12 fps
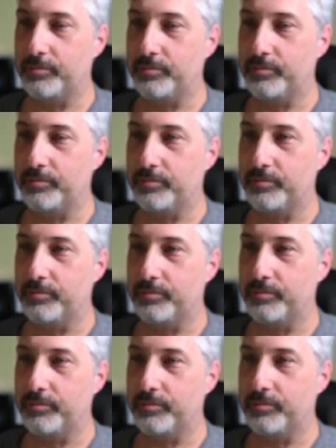
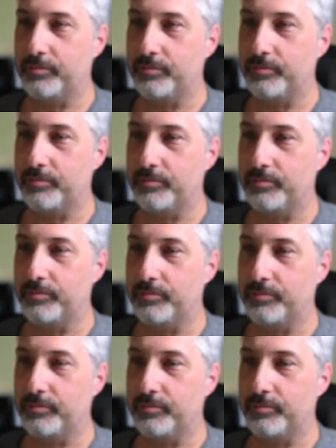
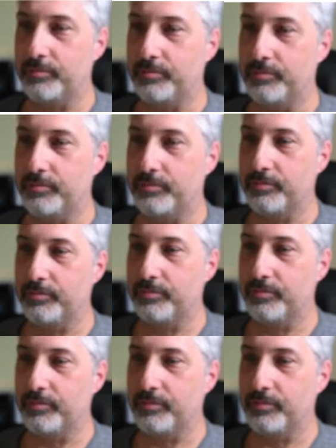[no speech]